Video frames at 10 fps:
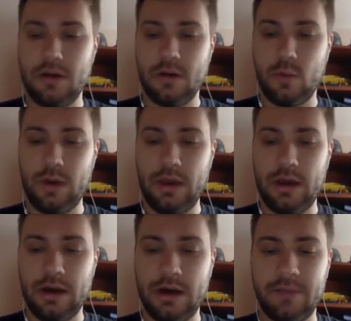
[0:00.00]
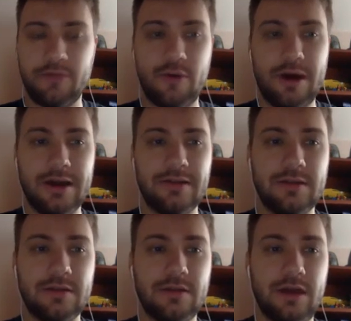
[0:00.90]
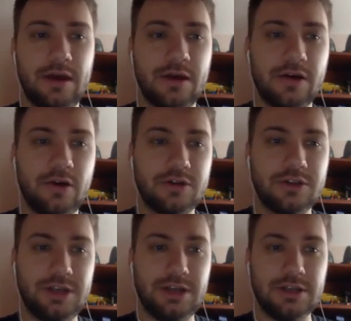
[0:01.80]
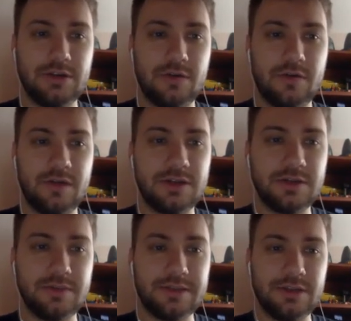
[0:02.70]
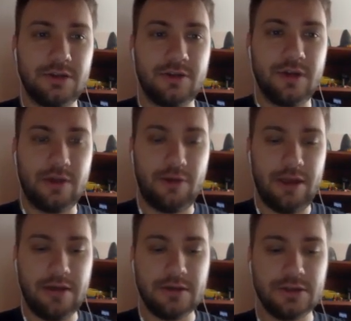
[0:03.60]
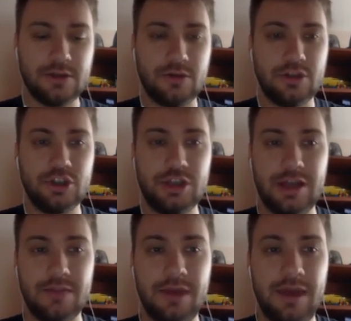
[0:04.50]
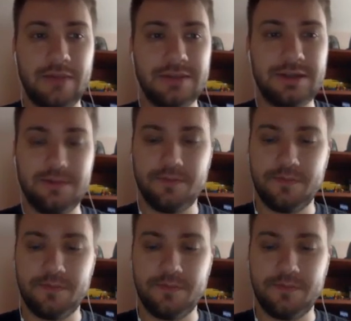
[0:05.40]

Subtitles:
we provide the content of this particular array, so it shall be empty.